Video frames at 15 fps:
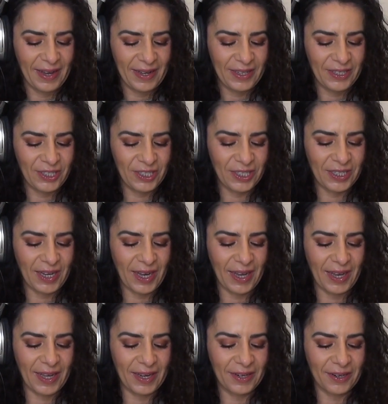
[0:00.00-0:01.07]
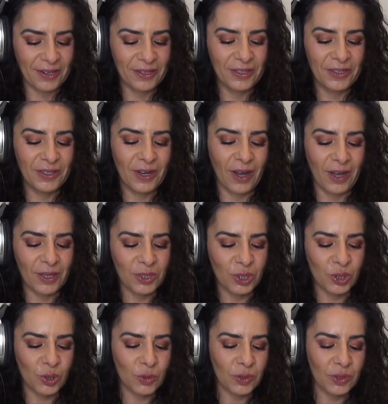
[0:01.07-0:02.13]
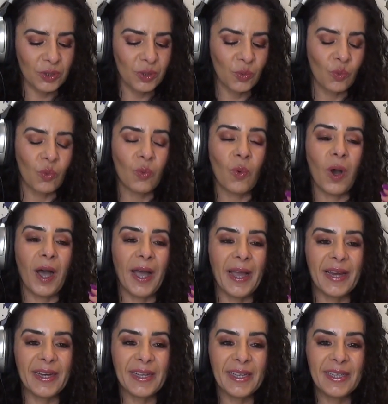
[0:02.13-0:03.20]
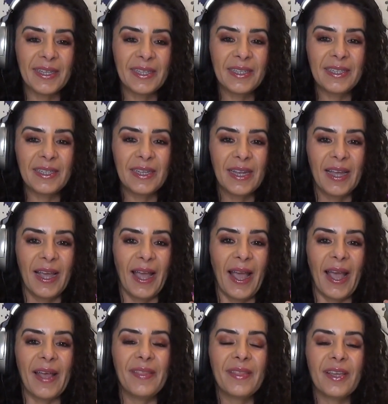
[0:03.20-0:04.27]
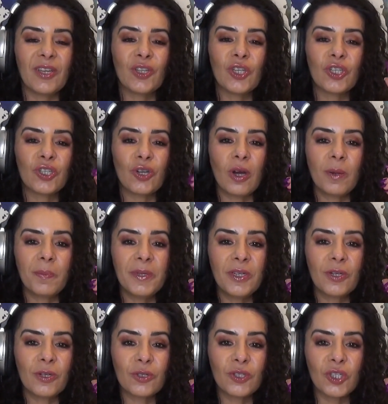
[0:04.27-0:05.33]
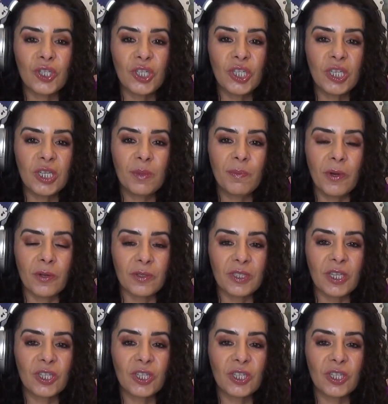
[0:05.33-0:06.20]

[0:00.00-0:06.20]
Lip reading: She had her nostrils widened and they sharpened her cheekbones.